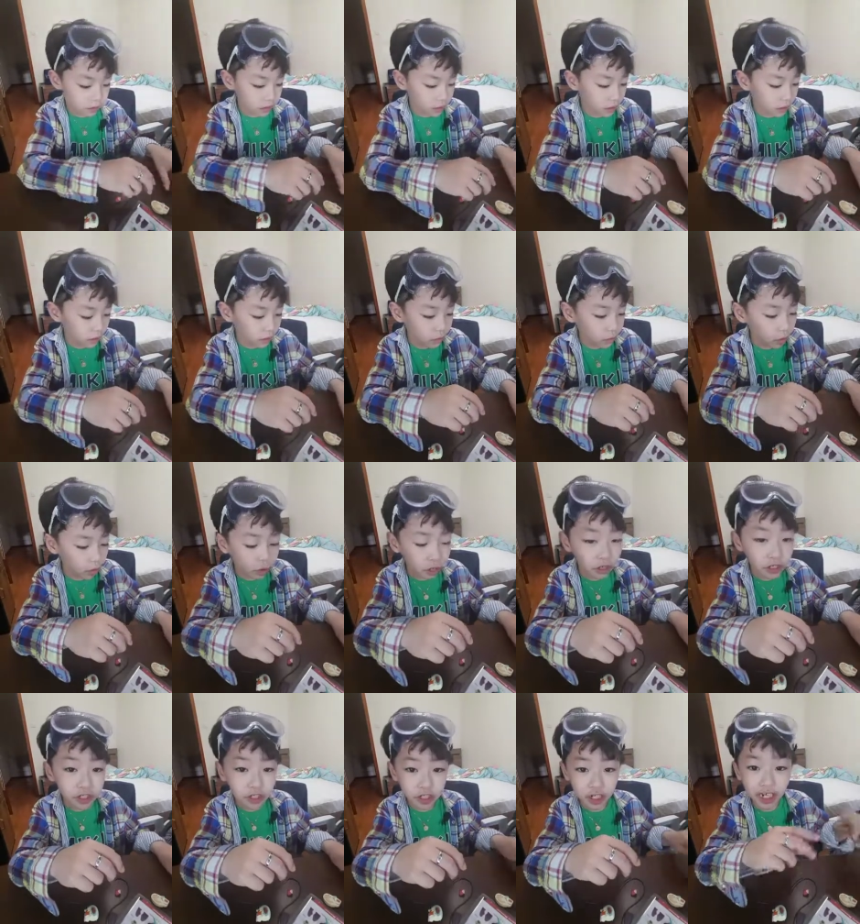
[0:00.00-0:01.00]
The
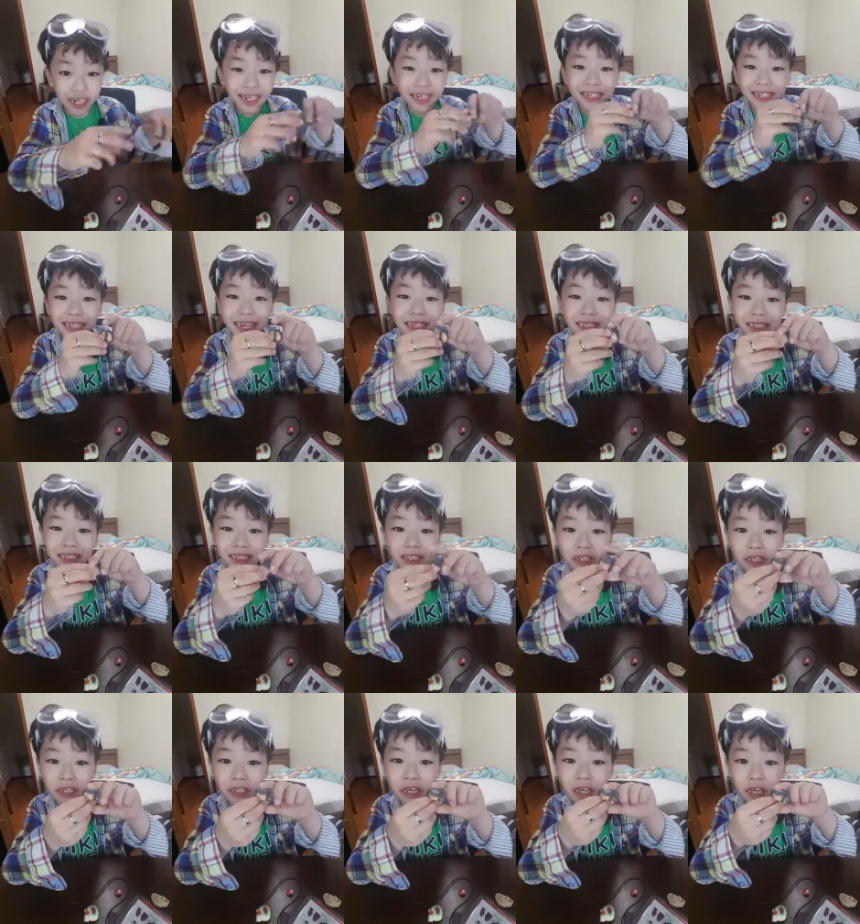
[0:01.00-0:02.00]
large
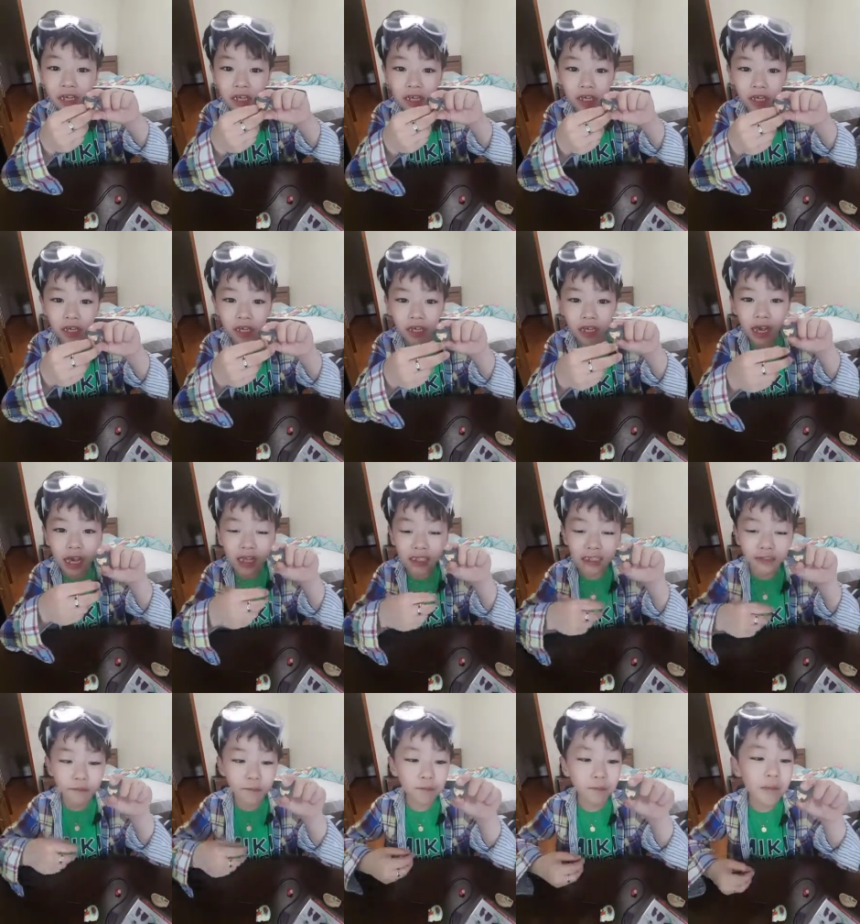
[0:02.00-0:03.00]
intestine
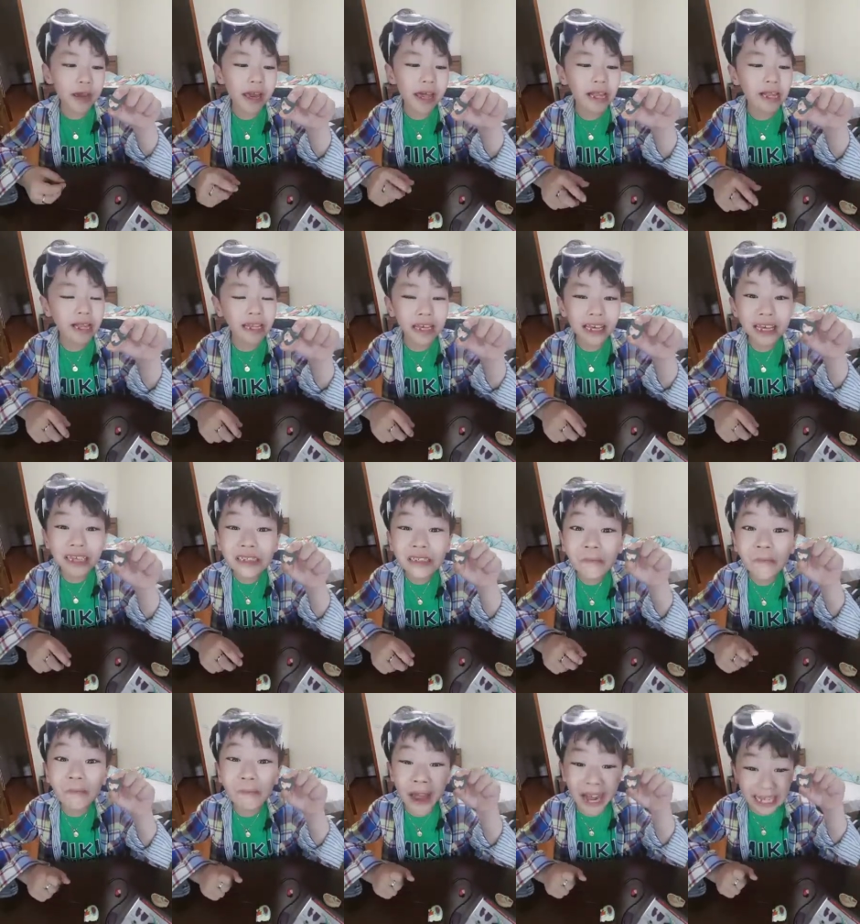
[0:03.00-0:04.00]
has millions
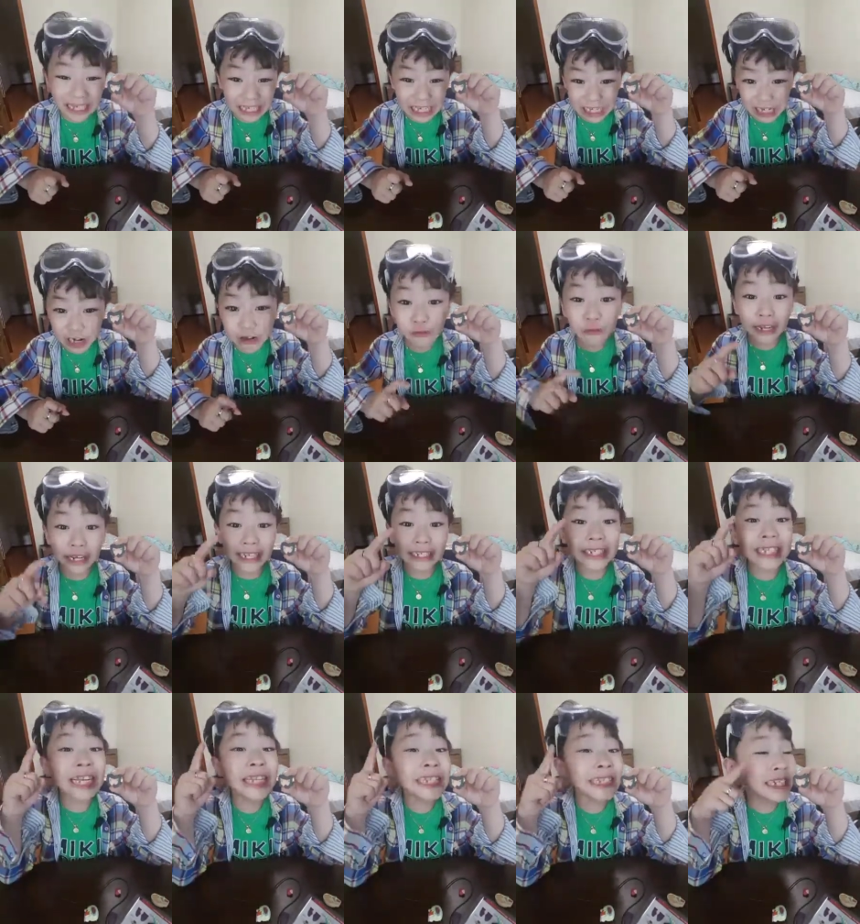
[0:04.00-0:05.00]
of bacteria
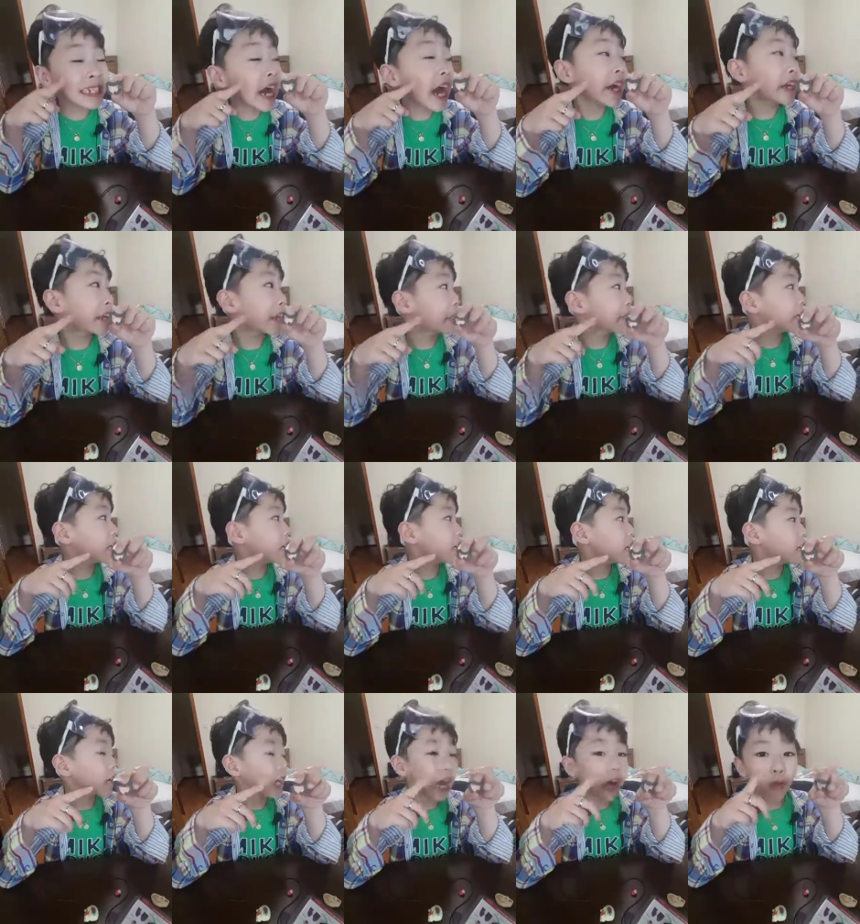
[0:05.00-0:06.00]
inside it,
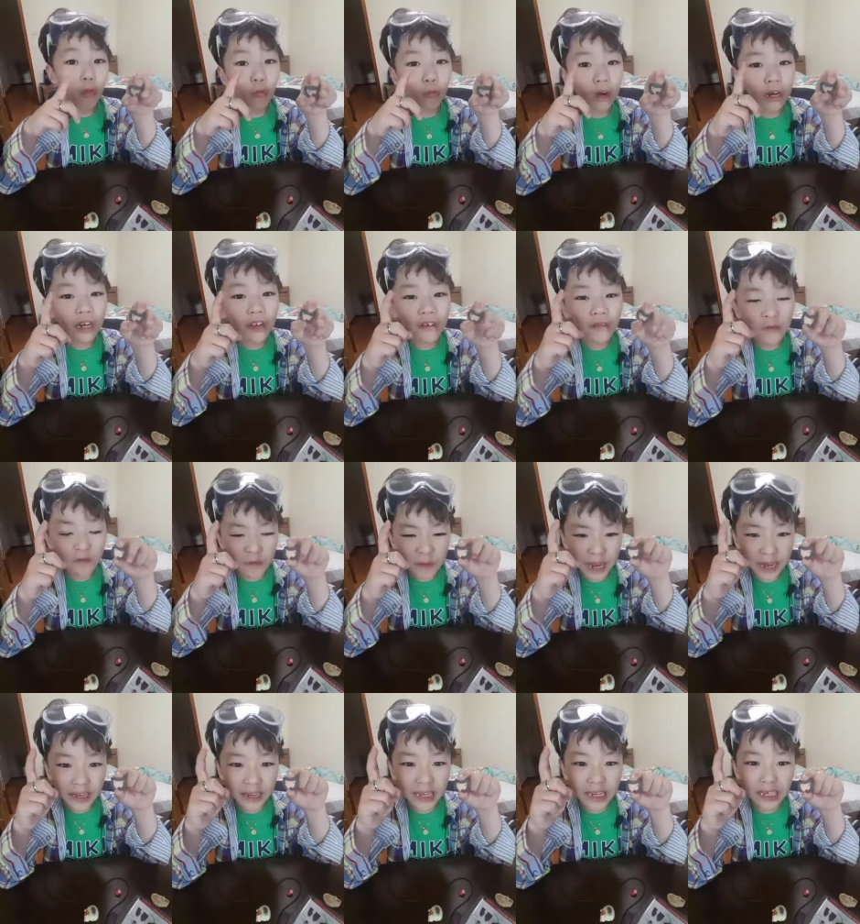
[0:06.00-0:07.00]
and one of
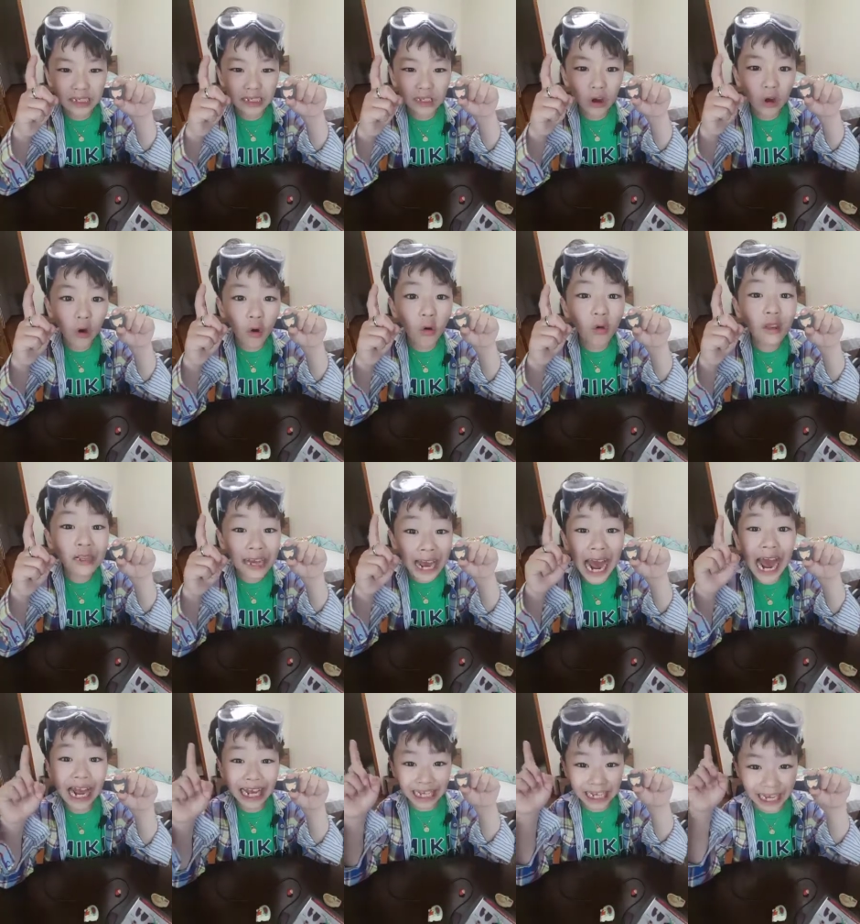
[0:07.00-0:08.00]
them is
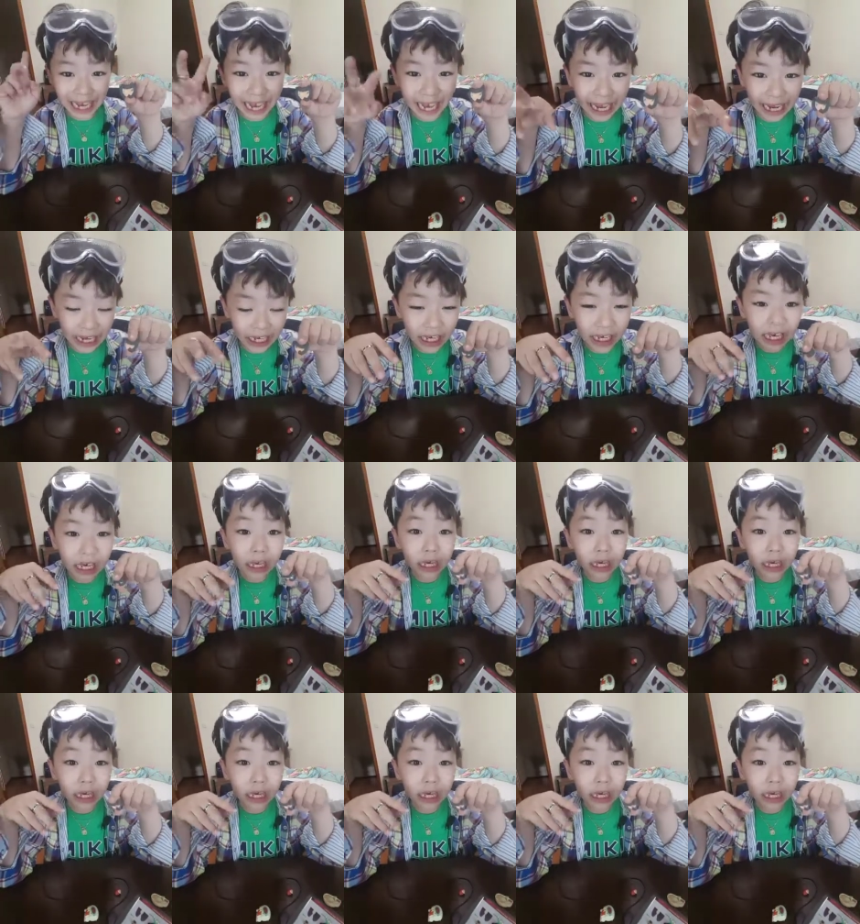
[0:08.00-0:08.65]
OKK.